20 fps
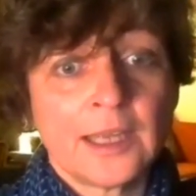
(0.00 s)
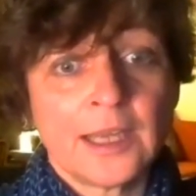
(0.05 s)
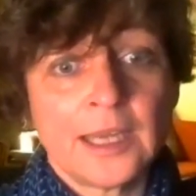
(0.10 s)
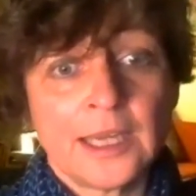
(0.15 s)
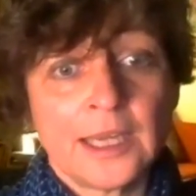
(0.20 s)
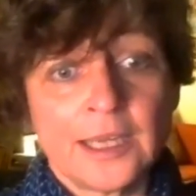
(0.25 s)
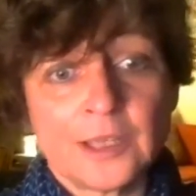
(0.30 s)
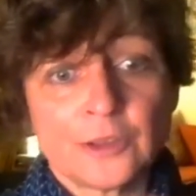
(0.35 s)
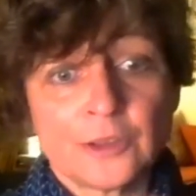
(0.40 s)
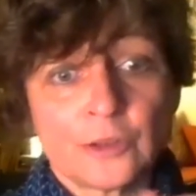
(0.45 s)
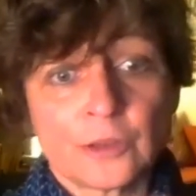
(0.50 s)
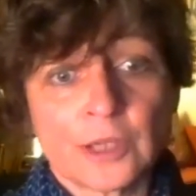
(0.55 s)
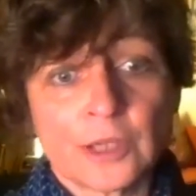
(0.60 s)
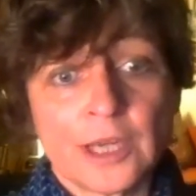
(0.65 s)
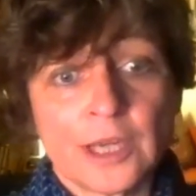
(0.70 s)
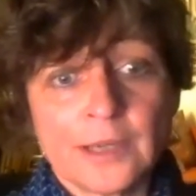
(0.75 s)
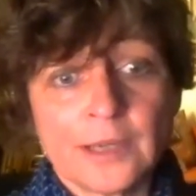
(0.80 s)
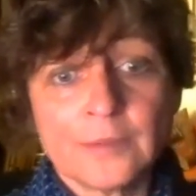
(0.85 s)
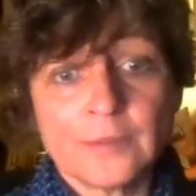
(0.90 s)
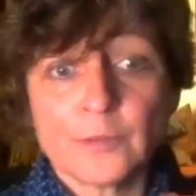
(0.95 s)

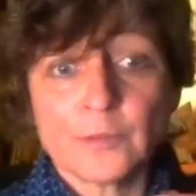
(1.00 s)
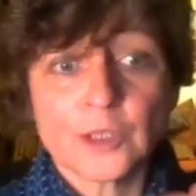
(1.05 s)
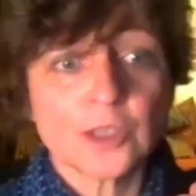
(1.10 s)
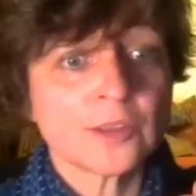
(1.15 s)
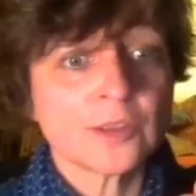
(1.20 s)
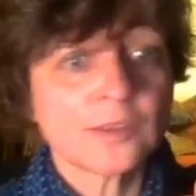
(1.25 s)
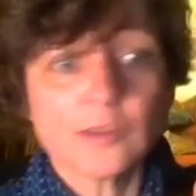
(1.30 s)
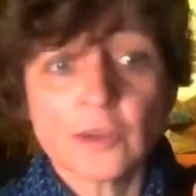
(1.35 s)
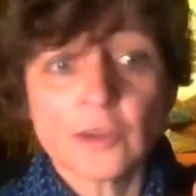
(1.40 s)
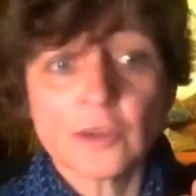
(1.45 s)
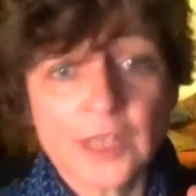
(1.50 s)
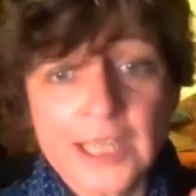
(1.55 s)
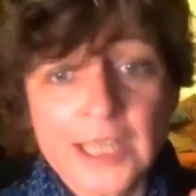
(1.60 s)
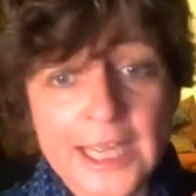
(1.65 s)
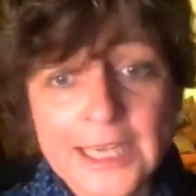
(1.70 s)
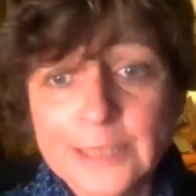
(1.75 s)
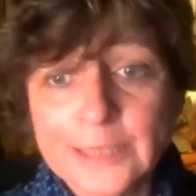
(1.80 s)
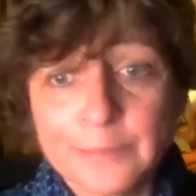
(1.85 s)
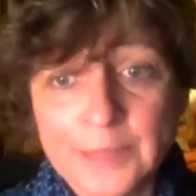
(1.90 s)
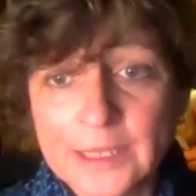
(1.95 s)
dukkha, which is not the
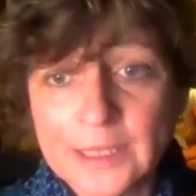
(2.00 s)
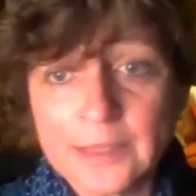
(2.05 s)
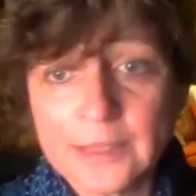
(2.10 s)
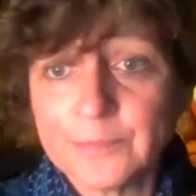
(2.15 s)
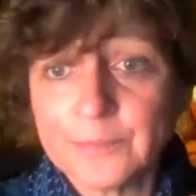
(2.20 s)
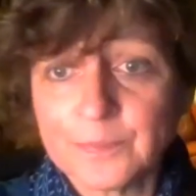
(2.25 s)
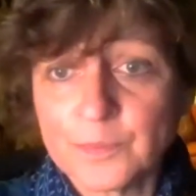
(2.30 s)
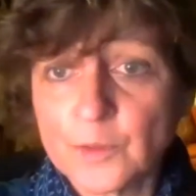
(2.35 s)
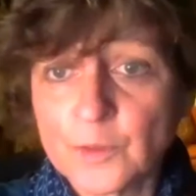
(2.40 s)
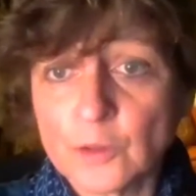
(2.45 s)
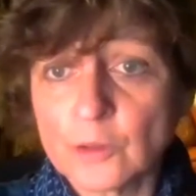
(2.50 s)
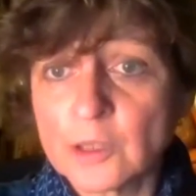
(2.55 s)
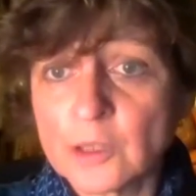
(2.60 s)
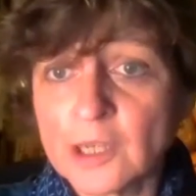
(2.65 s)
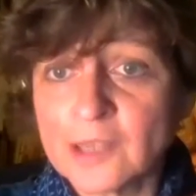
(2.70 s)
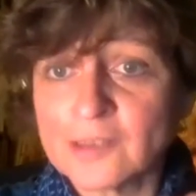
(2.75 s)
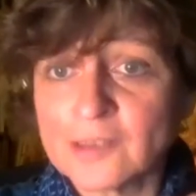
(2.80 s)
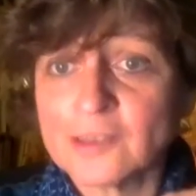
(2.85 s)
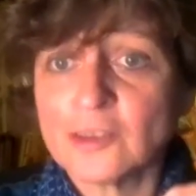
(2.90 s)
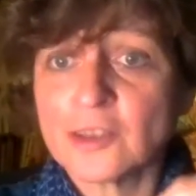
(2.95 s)
enemy, dukkha
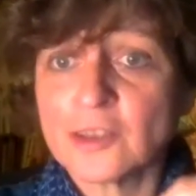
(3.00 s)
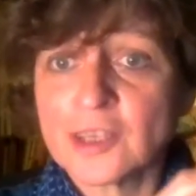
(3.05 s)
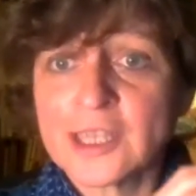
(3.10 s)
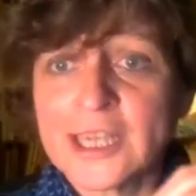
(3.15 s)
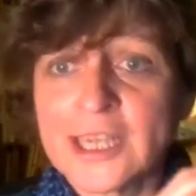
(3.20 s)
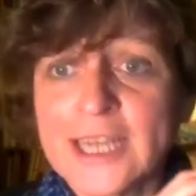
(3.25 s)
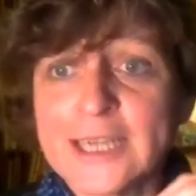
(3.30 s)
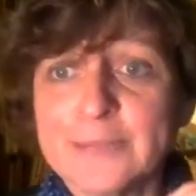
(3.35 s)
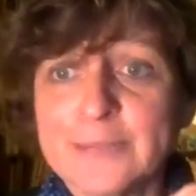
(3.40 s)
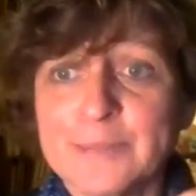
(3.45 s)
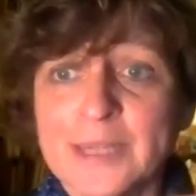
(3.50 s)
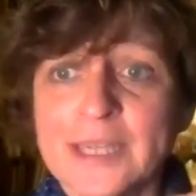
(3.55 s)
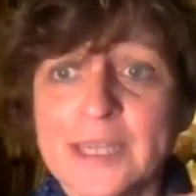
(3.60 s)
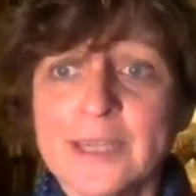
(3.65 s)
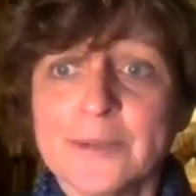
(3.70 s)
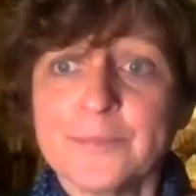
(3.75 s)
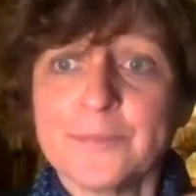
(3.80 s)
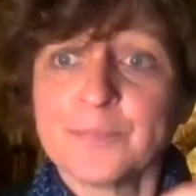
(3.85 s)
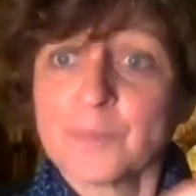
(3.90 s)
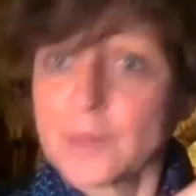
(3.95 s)
is not the enemy,
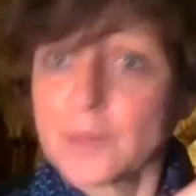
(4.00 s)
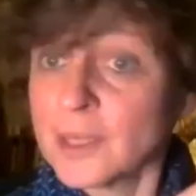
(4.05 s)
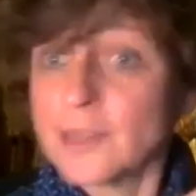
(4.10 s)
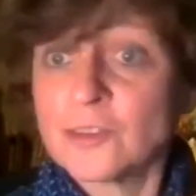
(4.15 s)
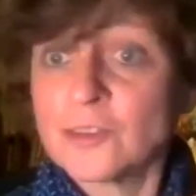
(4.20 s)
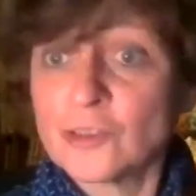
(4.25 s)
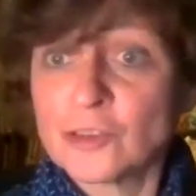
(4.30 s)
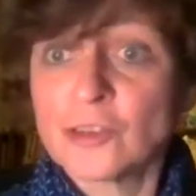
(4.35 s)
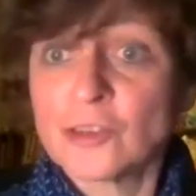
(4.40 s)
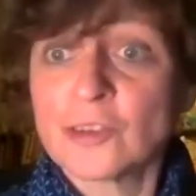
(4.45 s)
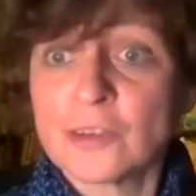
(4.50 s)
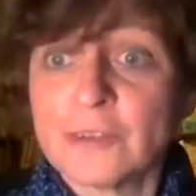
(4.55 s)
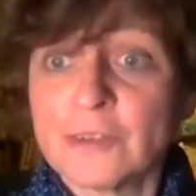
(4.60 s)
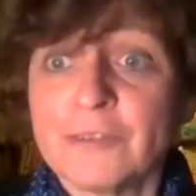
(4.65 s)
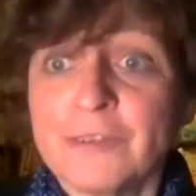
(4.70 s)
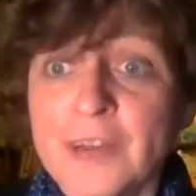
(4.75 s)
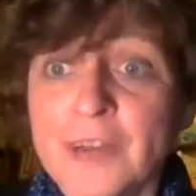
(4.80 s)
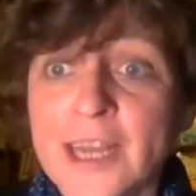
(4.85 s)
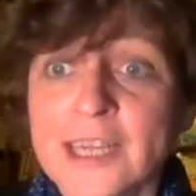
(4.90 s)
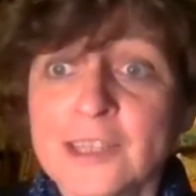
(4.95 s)
it's just a
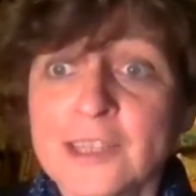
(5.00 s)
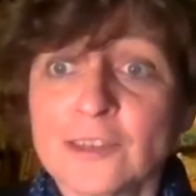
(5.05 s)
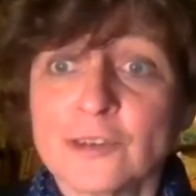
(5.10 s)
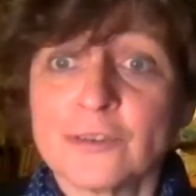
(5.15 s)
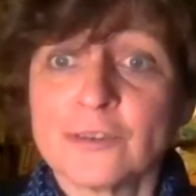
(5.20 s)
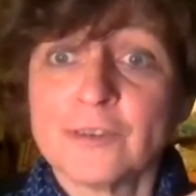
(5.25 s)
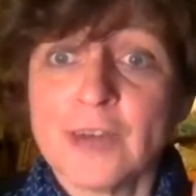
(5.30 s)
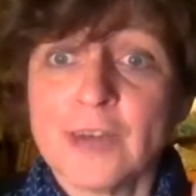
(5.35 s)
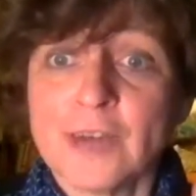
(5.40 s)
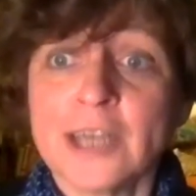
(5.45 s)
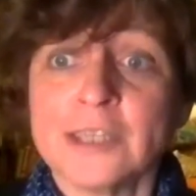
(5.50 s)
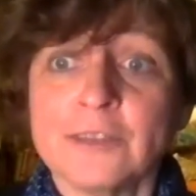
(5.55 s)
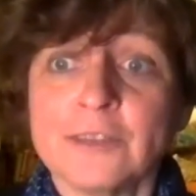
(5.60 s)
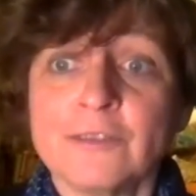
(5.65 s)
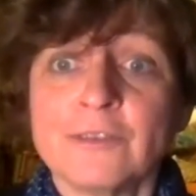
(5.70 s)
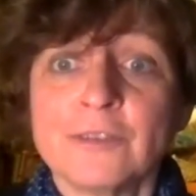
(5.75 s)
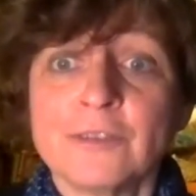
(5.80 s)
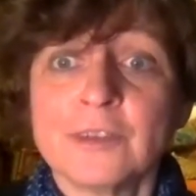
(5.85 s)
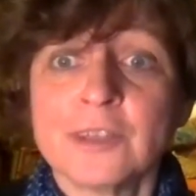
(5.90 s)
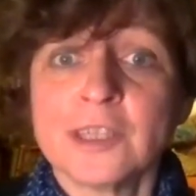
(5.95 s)
fact of
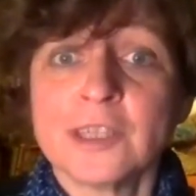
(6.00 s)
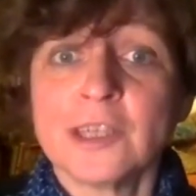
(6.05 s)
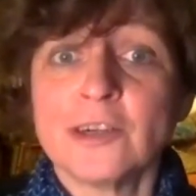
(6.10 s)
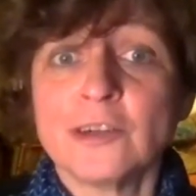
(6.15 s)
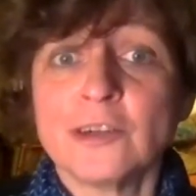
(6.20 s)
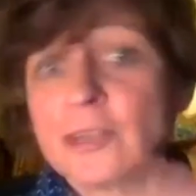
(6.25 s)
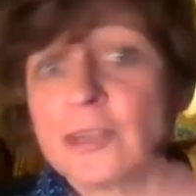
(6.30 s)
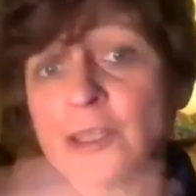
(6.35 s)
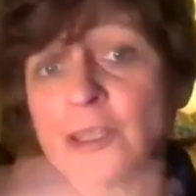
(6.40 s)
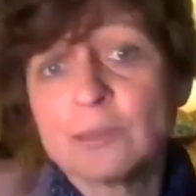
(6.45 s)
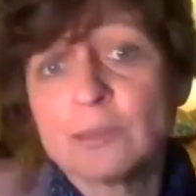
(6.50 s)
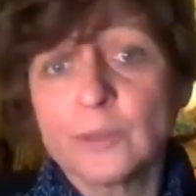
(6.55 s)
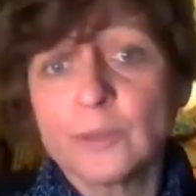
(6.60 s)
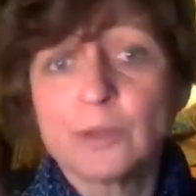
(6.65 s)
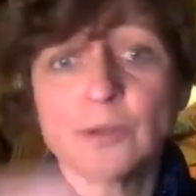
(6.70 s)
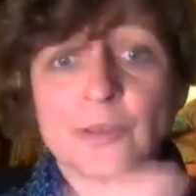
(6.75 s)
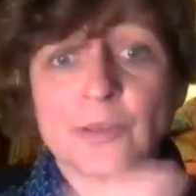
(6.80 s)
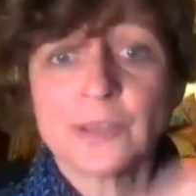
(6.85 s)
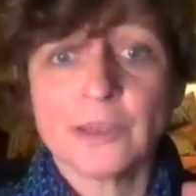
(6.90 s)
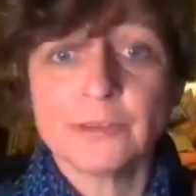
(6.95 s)
life, you know, and we
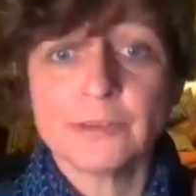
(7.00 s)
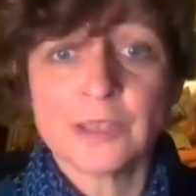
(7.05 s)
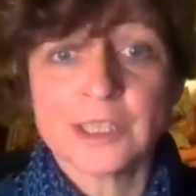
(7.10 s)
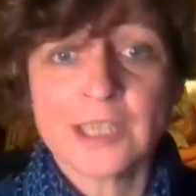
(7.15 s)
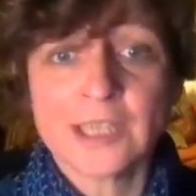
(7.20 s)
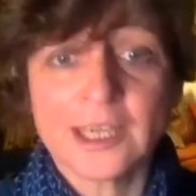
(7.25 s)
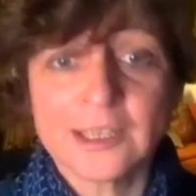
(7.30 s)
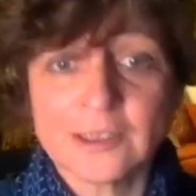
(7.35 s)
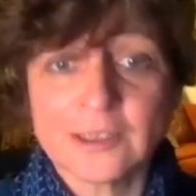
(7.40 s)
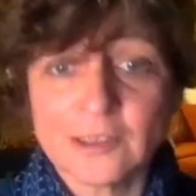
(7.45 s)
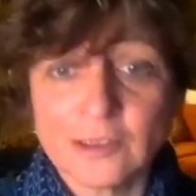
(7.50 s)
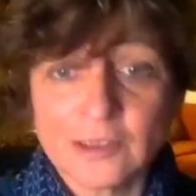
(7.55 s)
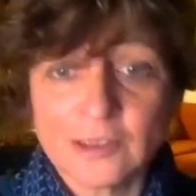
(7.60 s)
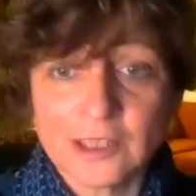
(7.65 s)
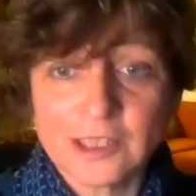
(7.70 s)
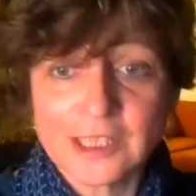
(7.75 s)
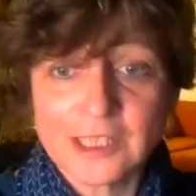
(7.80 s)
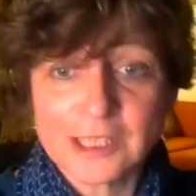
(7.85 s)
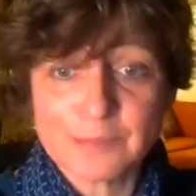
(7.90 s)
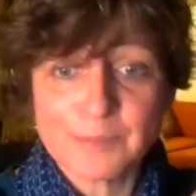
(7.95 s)
all know it. You
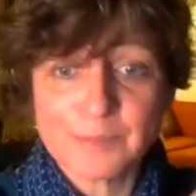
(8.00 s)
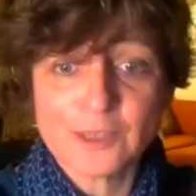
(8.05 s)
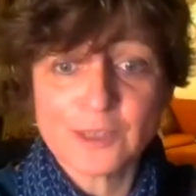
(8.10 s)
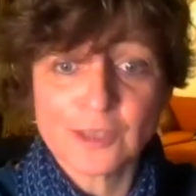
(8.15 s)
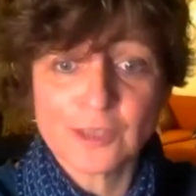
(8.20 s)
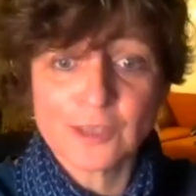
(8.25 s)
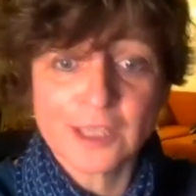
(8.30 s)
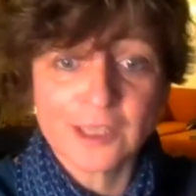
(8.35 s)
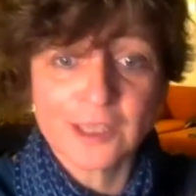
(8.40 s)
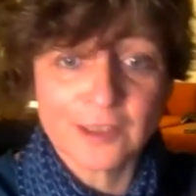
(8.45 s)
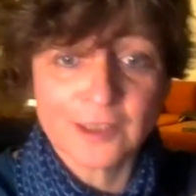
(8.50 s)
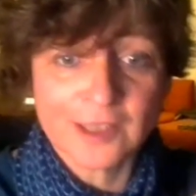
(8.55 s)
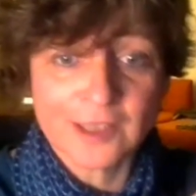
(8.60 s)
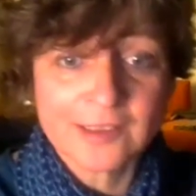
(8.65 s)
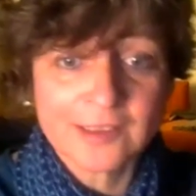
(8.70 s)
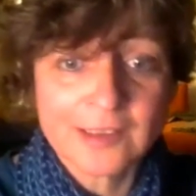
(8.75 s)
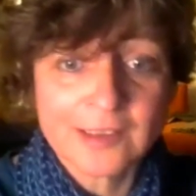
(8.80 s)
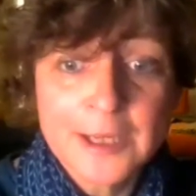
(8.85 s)
don't need me to tell you this.